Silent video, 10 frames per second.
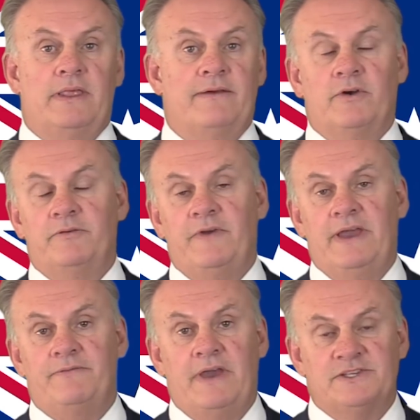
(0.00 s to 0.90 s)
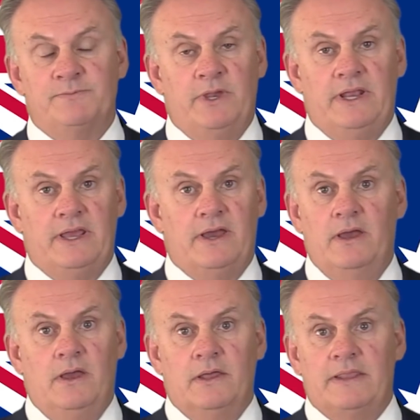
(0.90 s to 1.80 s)
they've got Fairfax
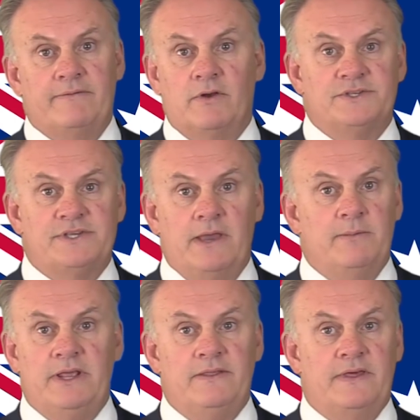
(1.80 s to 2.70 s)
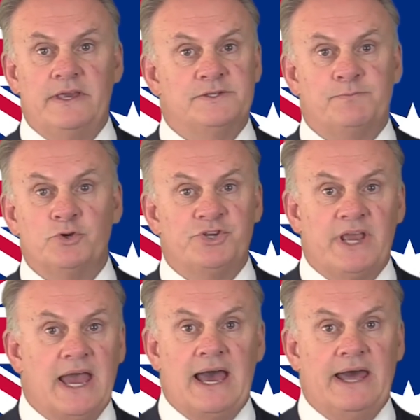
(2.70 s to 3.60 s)
Media, they've got so many things
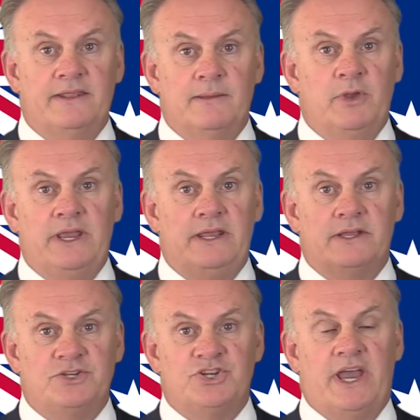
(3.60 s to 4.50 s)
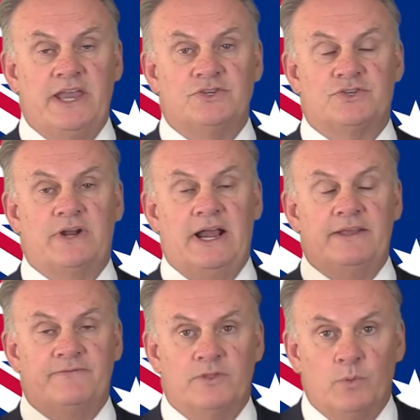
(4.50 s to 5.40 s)
pushing hard in the media to change
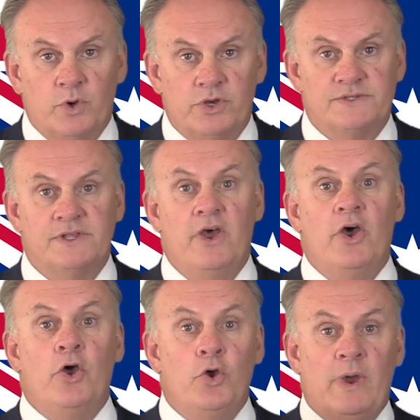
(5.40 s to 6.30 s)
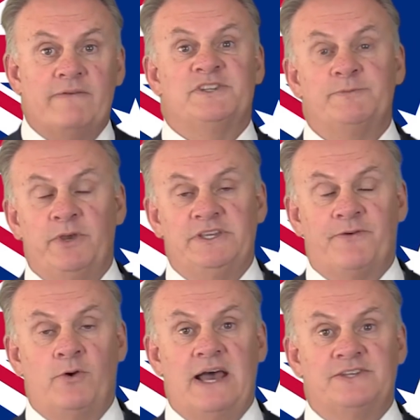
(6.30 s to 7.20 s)
Australia for the worst. Whoever
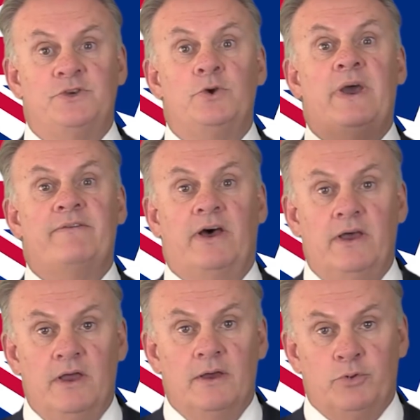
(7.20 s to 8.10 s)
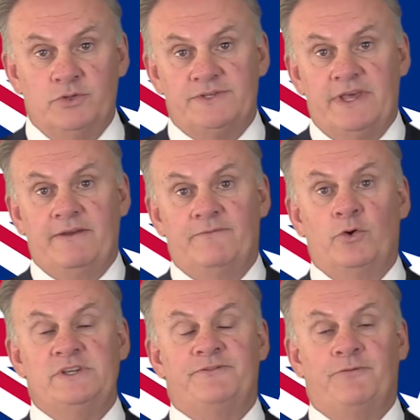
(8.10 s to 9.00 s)
speaks for us, whoever puts their
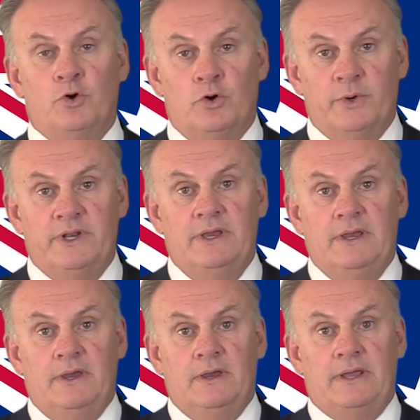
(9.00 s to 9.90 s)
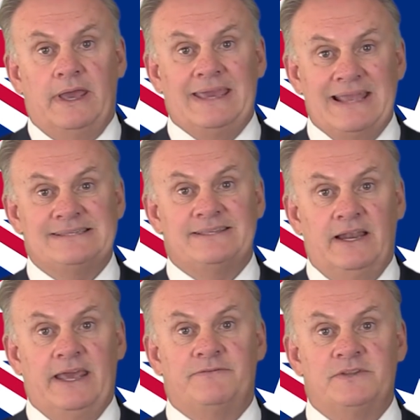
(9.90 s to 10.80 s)
voice forward against
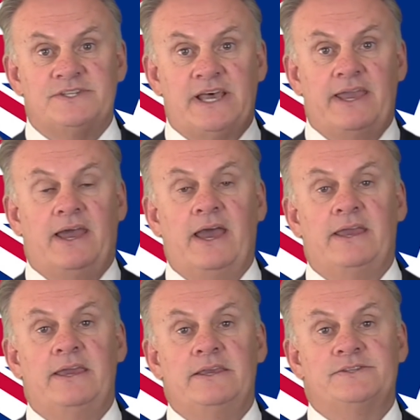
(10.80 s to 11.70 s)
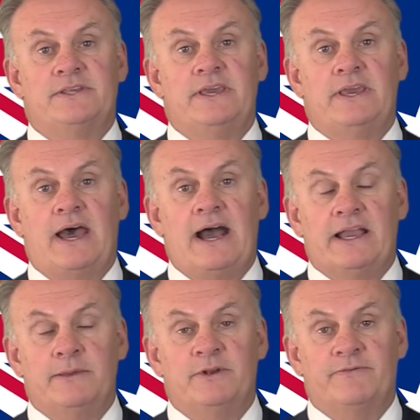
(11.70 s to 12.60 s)
the left to say, hey, here's the
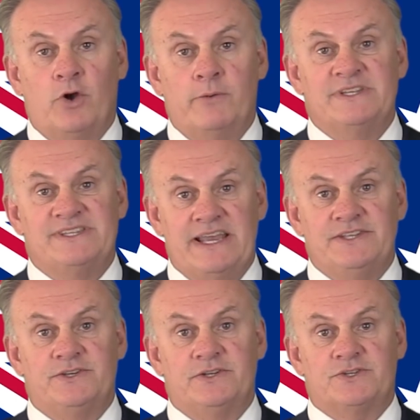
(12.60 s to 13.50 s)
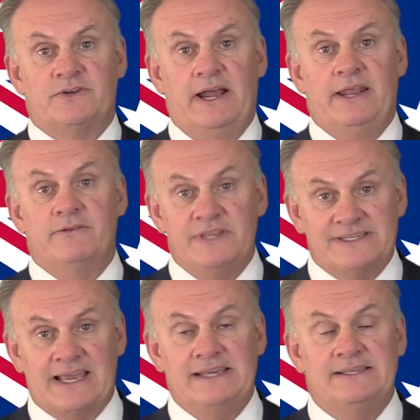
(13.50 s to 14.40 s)
argument of common sense in Australia, in
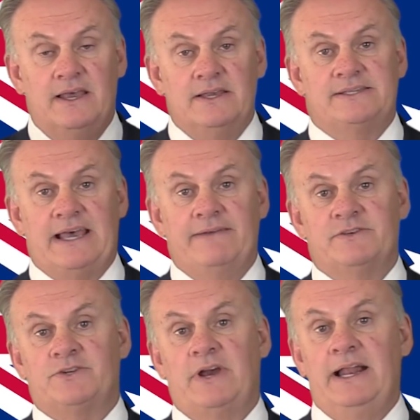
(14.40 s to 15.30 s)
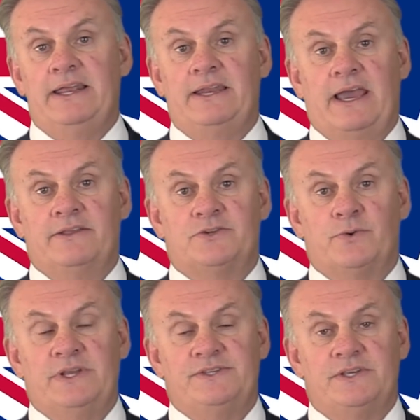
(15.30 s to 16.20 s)
this case, Save Australia Day on the
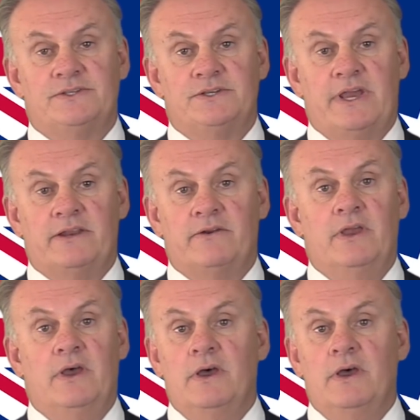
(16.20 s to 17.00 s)
26th of January.